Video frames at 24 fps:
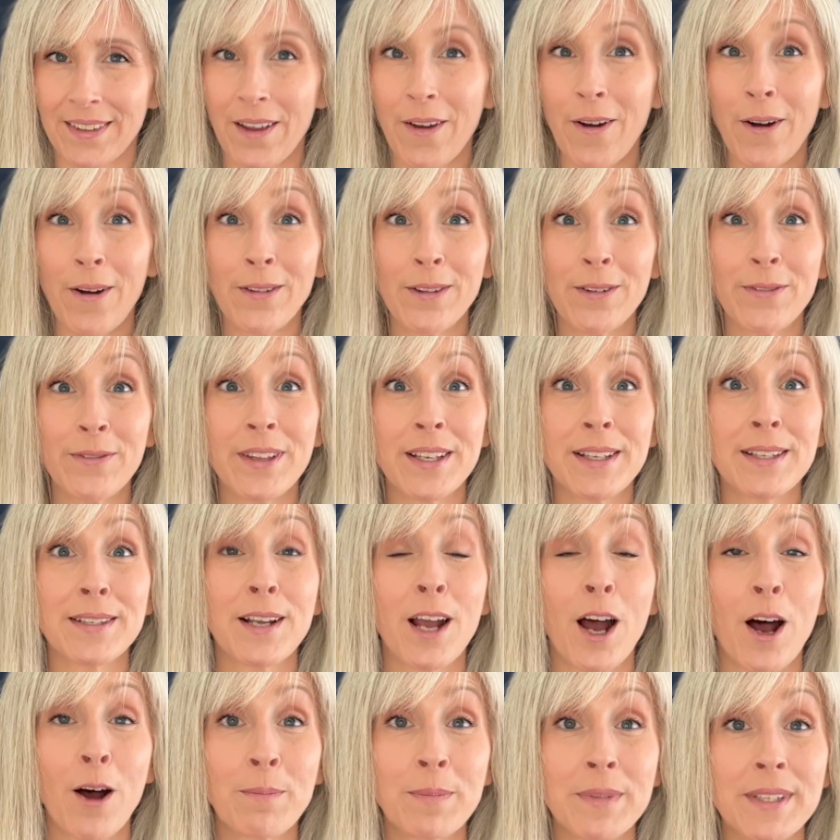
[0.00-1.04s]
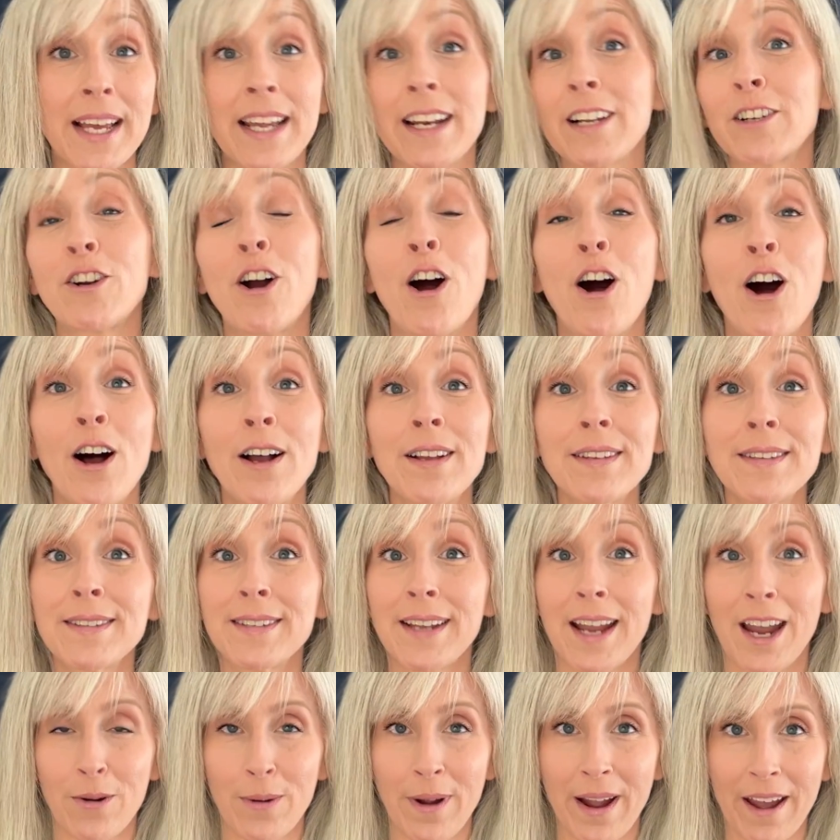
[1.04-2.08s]
All of this comes at a cost,
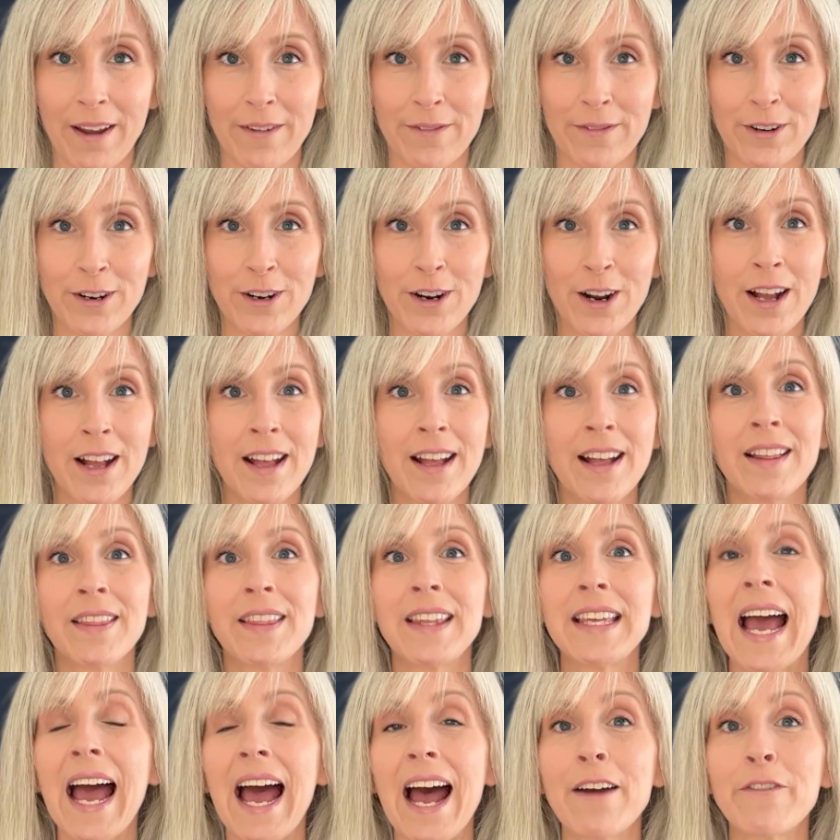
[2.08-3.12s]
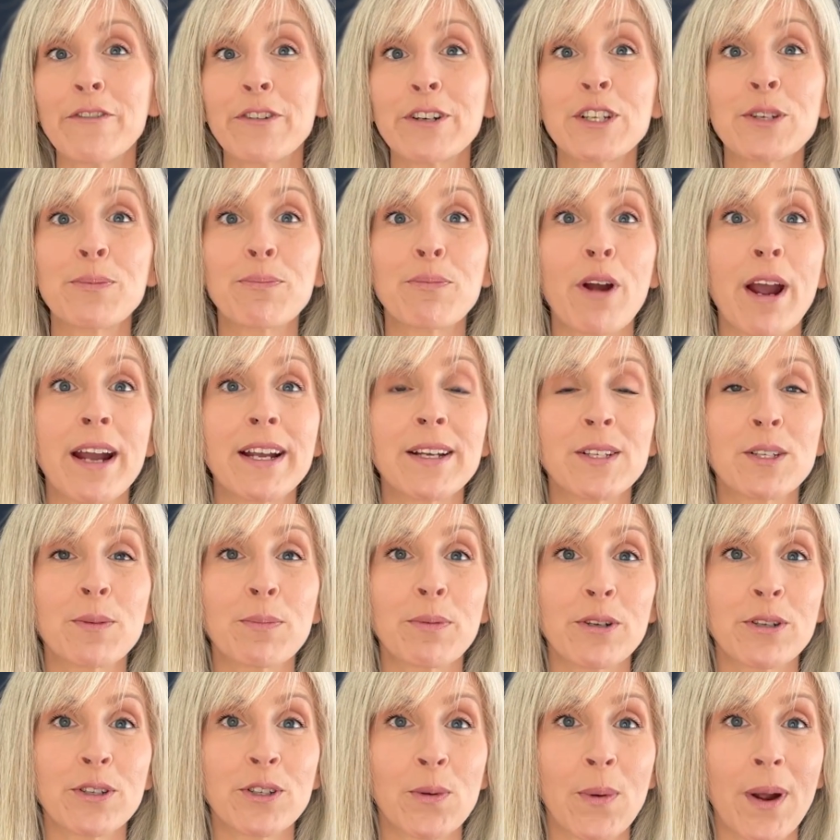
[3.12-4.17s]
however. The average price
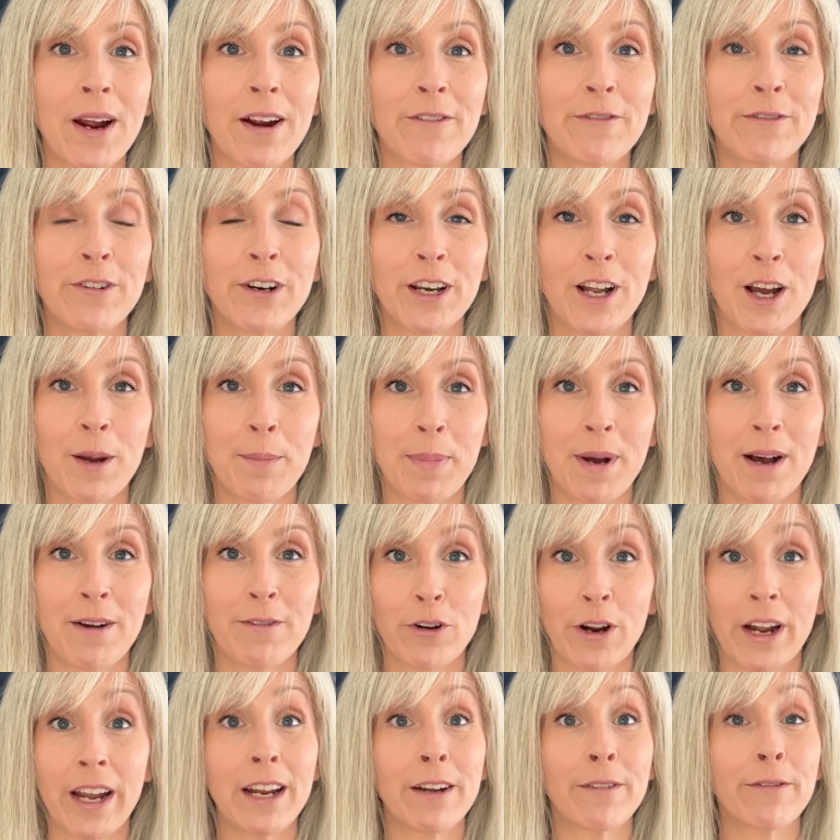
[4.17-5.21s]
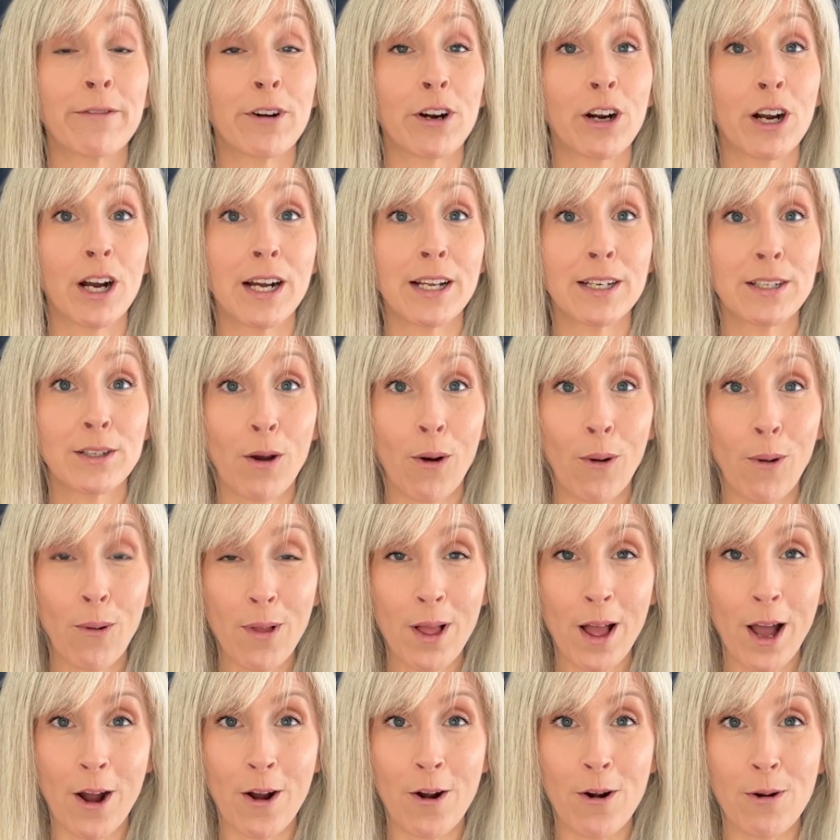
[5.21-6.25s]
per square foot above grade for a Toll
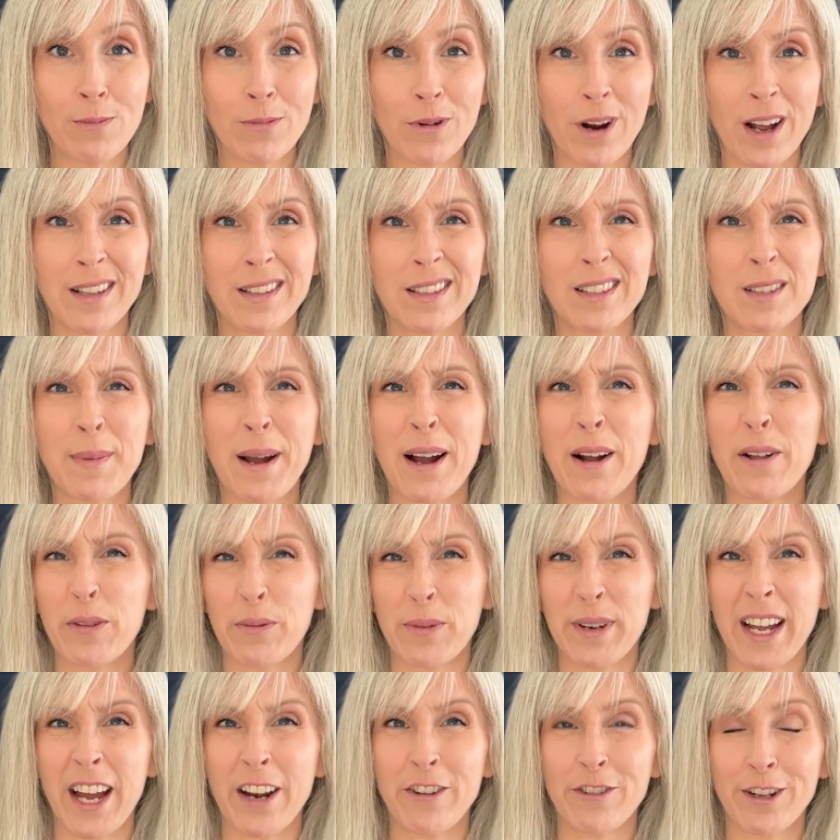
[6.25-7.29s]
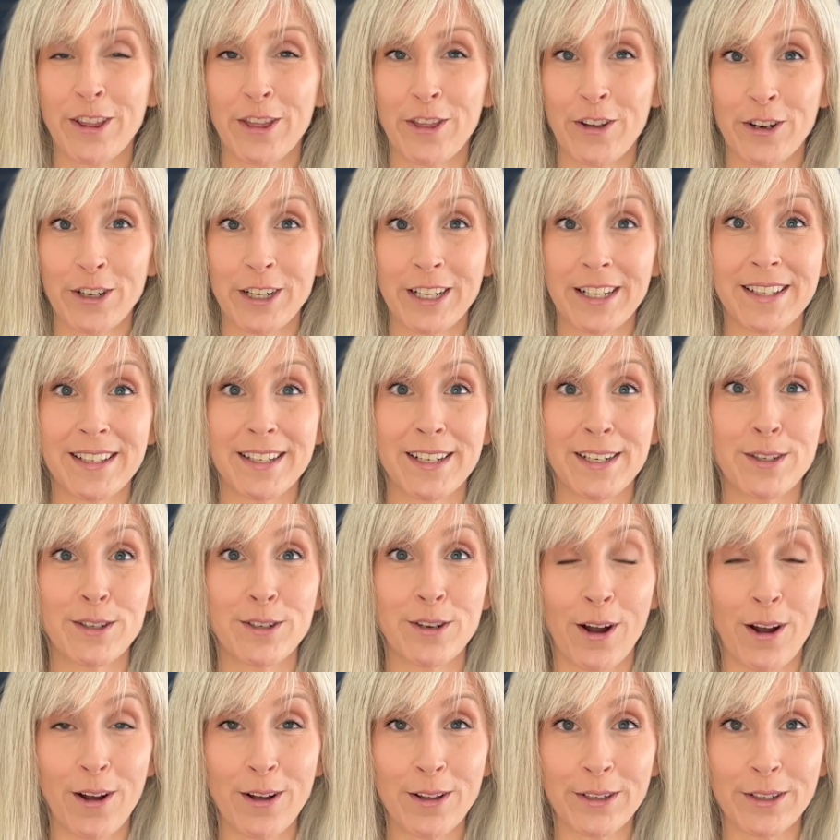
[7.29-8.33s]
home runs about
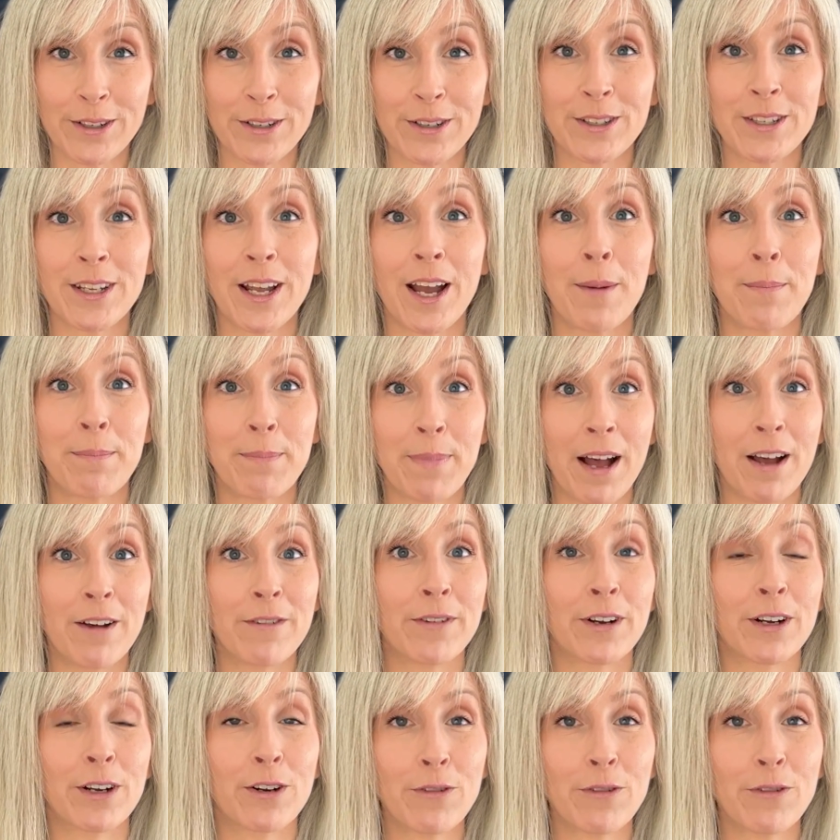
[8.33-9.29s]
$336 above